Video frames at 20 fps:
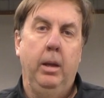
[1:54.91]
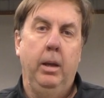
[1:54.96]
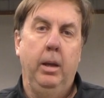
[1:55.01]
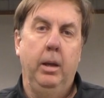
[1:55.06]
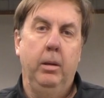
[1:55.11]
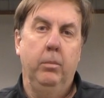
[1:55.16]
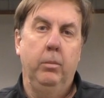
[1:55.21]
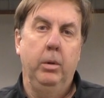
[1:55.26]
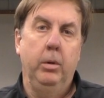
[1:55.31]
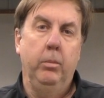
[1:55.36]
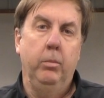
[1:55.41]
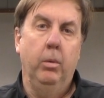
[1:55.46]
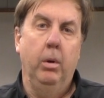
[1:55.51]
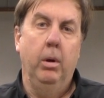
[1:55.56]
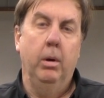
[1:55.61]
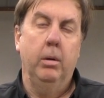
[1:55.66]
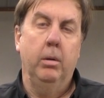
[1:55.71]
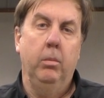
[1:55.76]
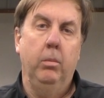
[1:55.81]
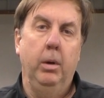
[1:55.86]
and we
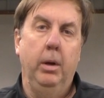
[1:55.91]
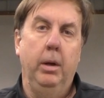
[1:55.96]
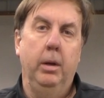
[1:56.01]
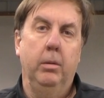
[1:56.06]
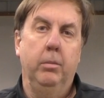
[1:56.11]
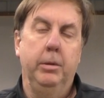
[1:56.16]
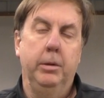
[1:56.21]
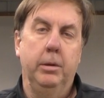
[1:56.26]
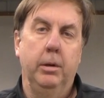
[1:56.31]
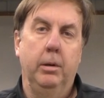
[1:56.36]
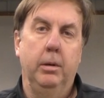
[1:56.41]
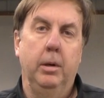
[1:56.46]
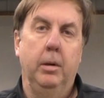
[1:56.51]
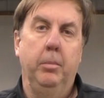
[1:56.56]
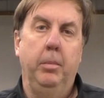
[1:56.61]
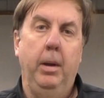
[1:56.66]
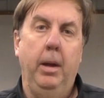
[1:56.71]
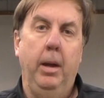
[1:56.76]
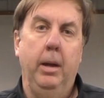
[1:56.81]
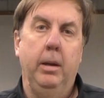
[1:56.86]
walk away, or we turn our
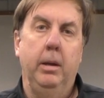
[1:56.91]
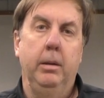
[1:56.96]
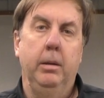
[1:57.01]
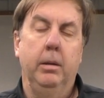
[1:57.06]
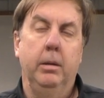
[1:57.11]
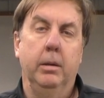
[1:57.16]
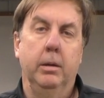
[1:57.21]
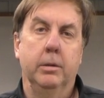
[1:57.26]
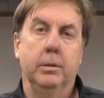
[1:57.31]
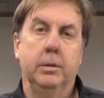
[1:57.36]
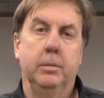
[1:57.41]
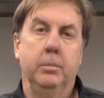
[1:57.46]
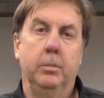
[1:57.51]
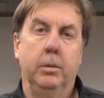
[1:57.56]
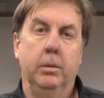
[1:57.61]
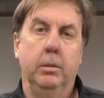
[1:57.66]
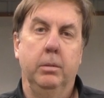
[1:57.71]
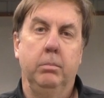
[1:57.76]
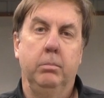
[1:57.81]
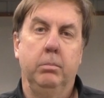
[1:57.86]
back and the
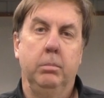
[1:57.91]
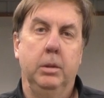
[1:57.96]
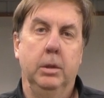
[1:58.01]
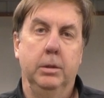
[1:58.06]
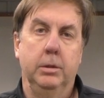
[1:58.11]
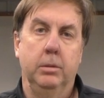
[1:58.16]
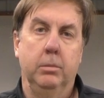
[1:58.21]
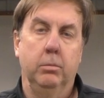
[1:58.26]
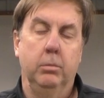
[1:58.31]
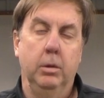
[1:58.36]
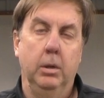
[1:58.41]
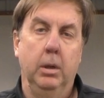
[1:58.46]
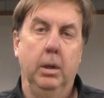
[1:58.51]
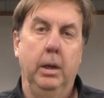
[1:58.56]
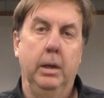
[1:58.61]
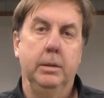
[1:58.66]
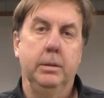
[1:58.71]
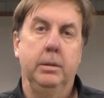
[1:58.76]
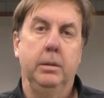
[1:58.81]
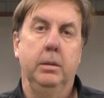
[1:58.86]
customer doesn't
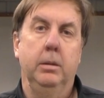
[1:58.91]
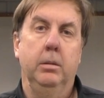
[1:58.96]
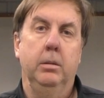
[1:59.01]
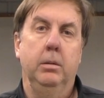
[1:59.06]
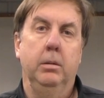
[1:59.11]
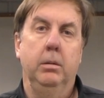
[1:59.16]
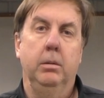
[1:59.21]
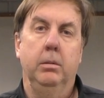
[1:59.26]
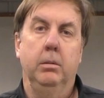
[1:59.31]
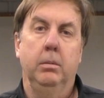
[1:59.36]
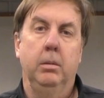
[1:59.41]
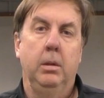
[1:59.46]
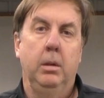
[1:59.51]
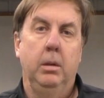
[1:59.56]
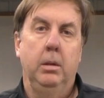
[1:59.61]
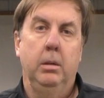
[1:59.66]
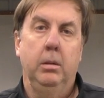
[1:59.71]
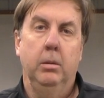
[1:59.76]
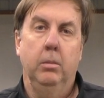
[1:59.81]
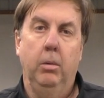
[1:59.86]
realize it, or
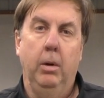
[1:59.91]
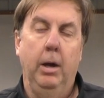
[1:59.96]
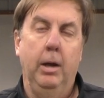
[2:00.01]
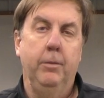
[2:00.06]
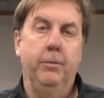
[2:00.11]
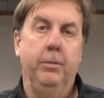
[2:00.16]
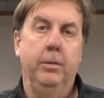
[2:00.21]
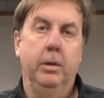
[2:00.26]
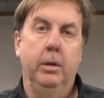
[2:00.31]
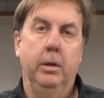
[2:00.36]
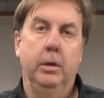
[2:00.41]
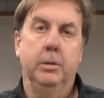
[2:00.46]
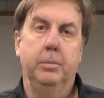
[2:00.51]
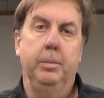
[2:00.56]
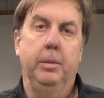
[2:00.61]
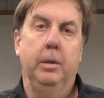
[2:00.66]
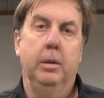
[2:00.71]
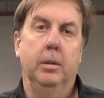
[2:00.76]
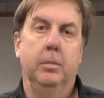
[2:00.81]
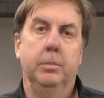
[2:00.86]
the wife or the
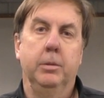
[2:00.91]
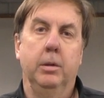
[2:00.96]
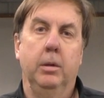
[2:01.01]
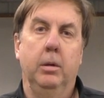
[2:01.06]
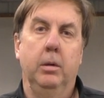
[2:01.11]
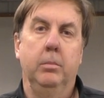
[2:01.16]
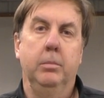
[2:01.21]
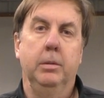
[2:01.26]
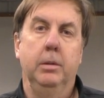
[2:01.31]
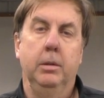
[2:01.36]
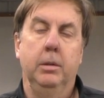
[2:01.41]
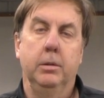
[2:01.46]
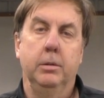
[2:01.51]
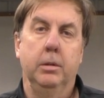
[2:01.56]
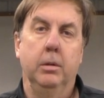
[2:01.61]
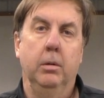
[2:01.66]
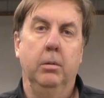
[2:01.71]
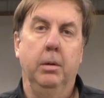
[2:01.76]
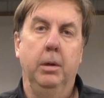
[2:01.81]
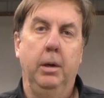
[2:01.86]
husband comes home and there's
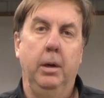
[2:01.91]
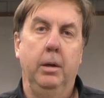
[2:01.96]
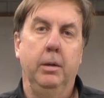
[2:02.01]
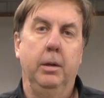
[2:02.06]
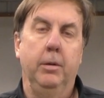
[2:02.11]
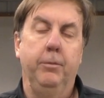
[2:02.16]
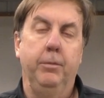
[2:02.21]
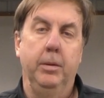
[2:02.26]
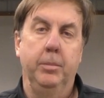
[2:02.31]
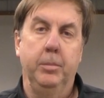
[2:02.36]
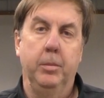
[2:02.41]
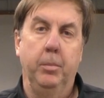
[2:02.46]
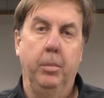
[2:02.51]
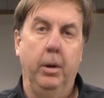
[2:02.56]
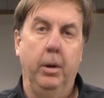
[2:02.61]
no air, they flip the